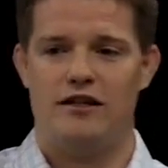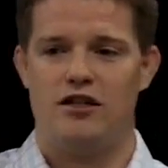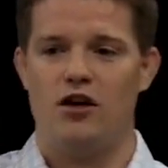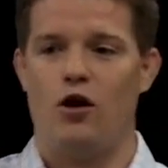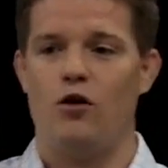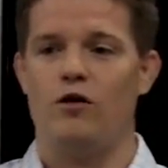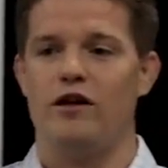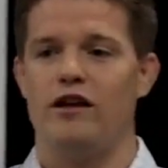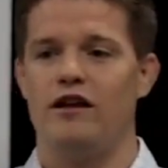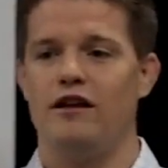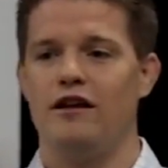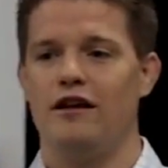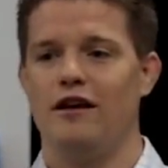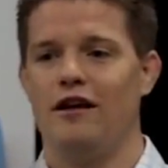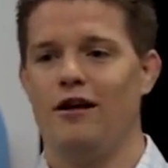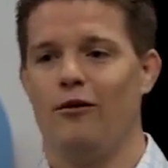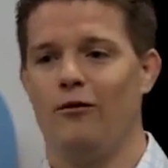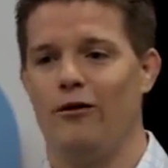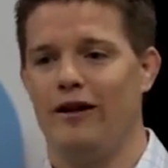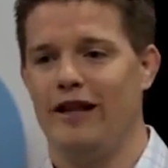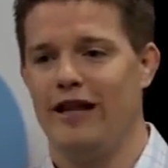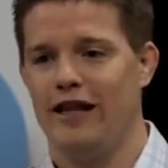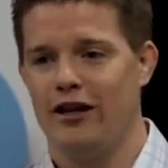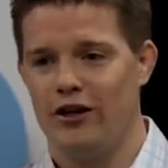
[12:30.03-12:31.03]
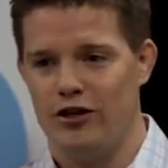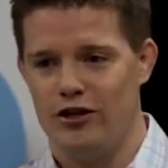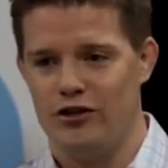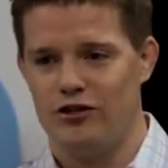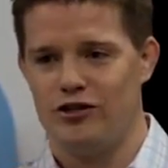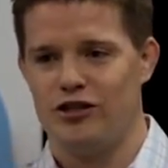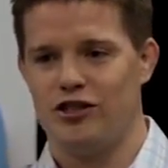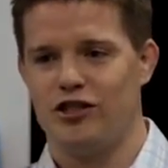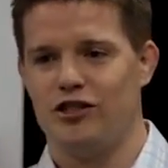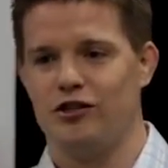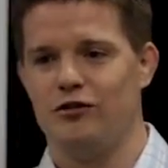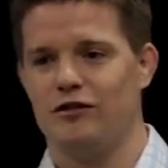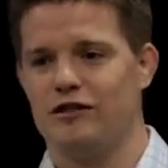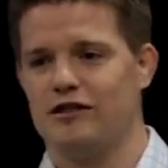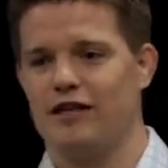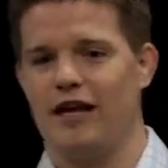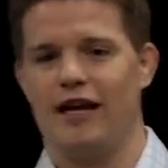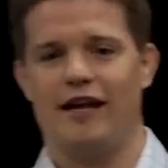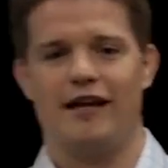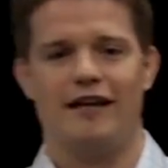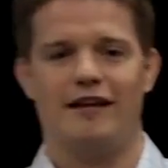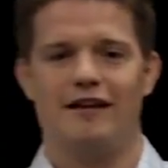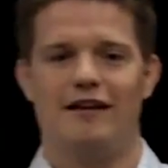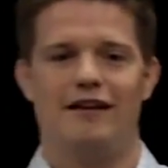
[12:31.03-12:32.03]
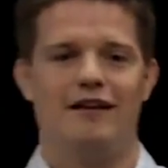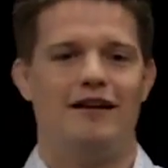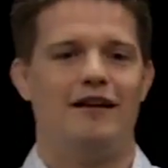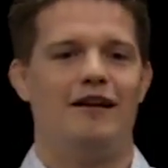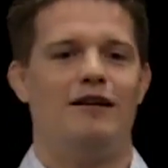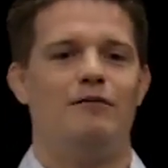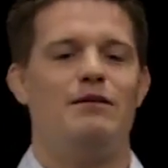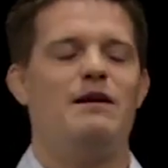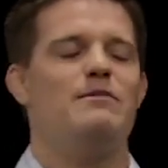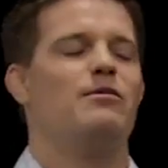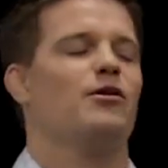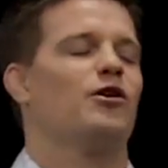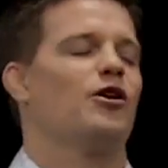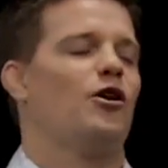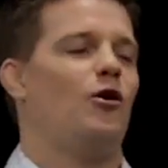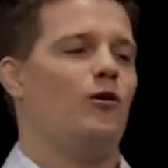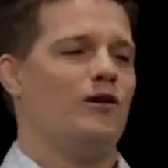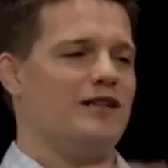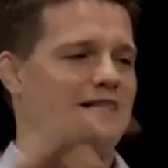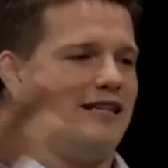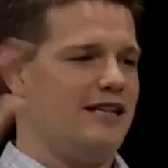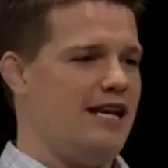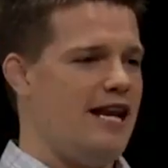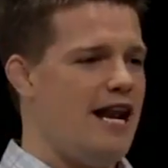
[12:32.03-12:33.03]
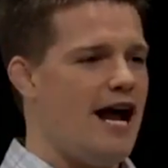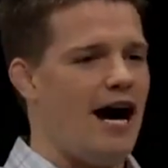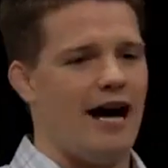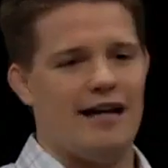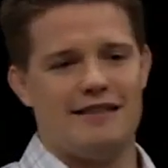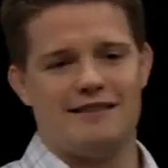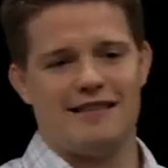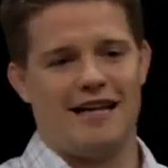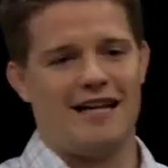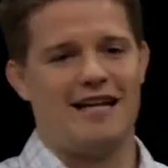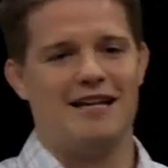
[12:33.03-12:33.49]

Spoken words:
And Tony, when he introduces you, it's like, people are going nuts.